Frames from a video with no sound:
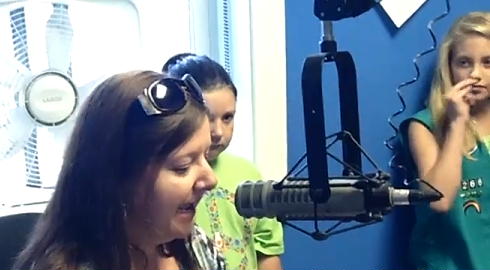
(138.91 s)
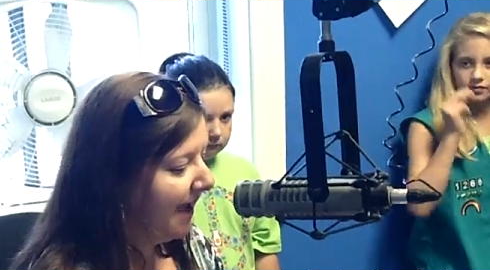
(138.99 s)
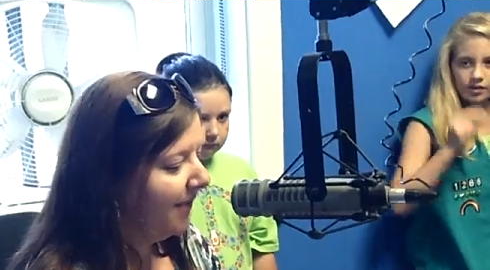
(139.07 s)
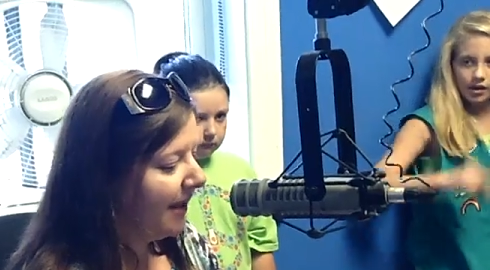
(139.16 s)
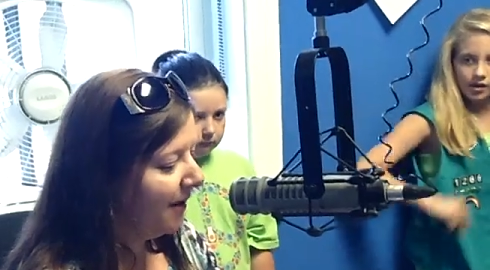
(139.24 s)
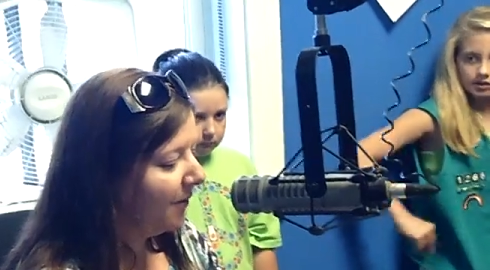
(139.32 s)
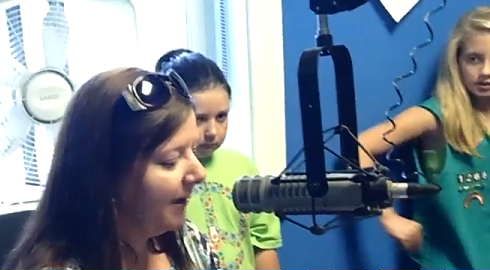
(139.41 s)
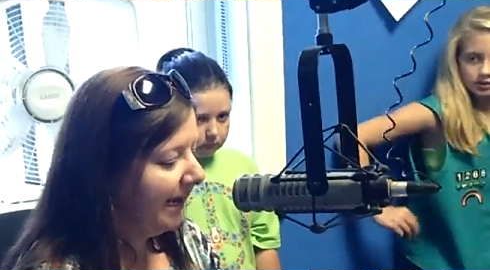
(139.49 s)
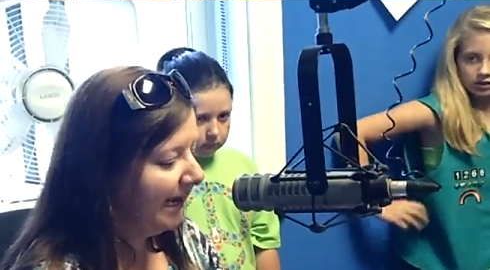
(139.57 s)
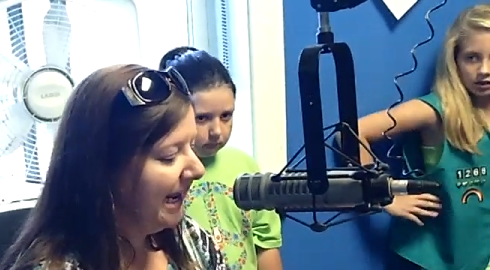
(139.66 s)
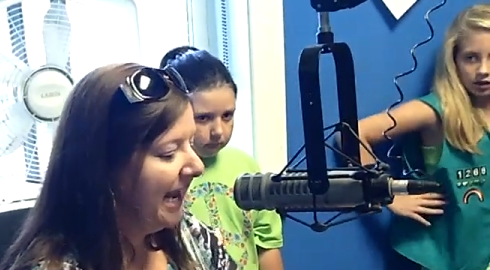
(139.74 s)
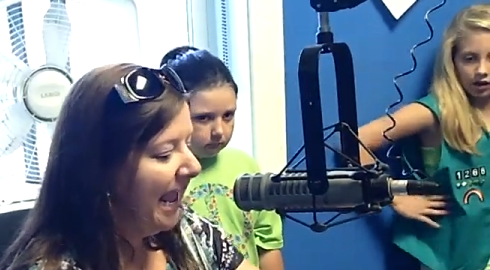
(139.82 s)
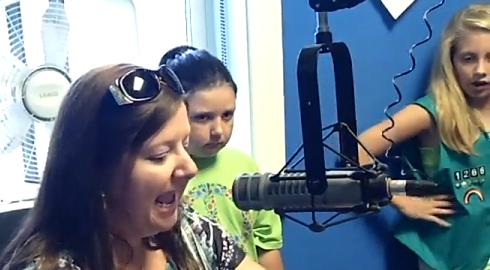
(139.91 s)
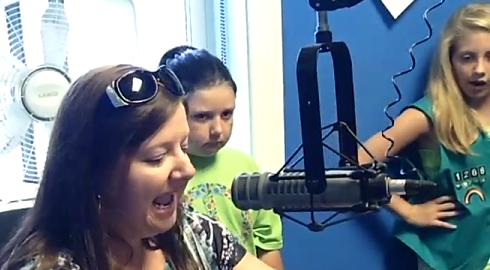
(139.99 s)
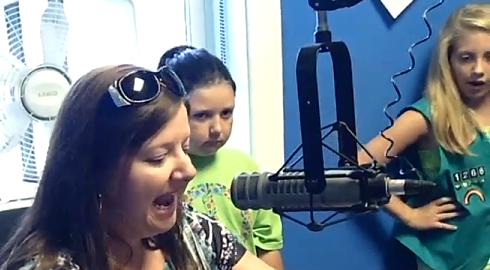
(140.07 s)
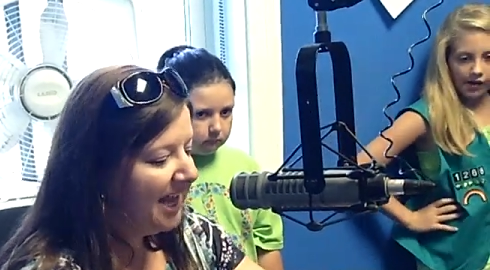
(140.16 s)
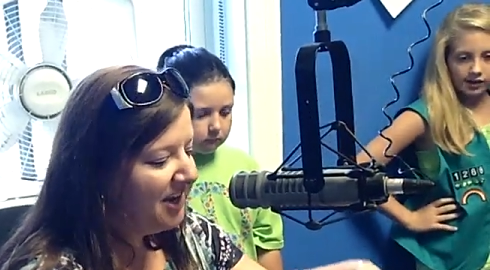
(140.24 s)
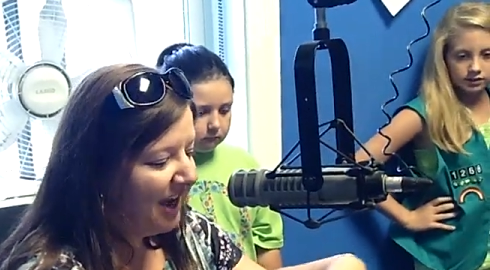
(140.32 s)
Speaker 1: the town that were needed.
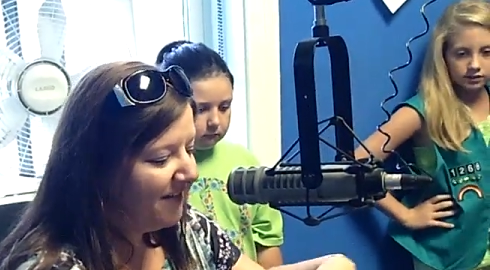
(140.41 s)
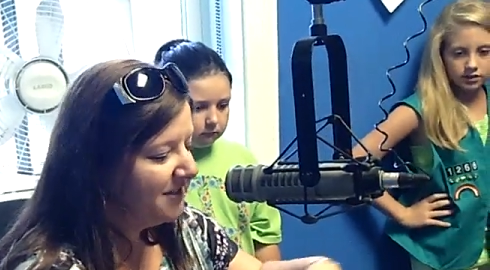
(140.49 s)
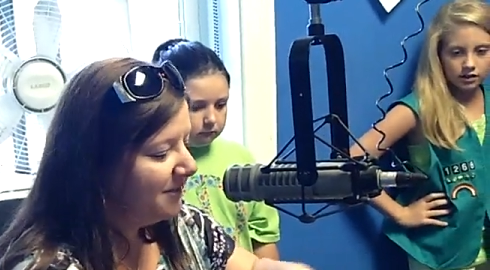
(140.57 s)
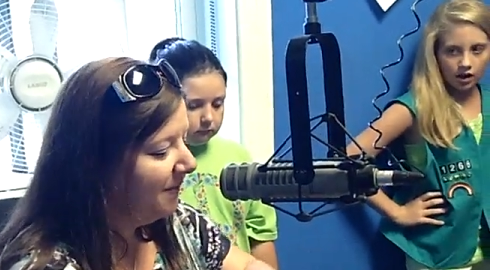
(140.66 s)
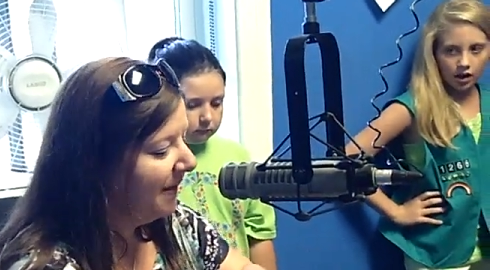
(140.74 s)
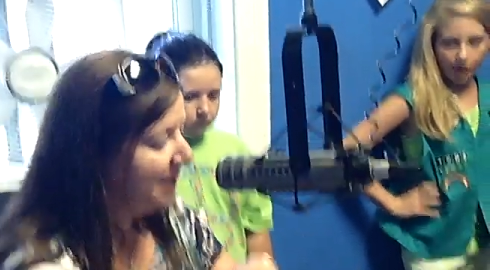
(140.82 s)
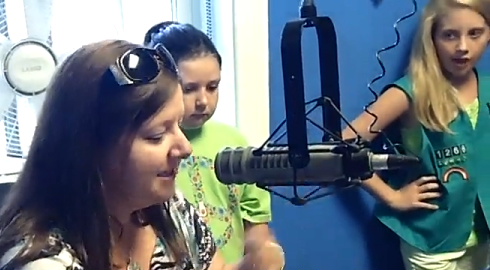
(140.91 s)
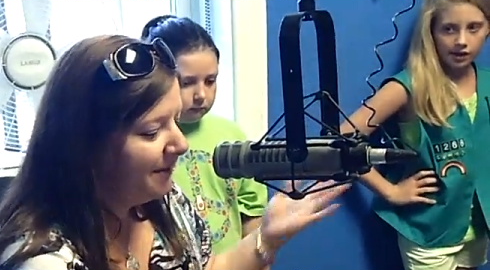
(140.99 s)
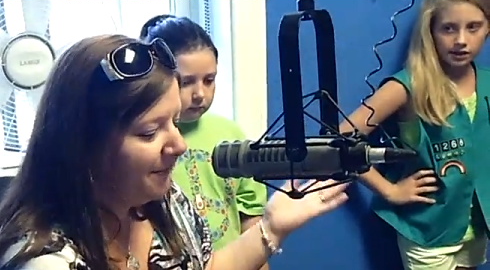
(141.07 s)
And I do have some lists.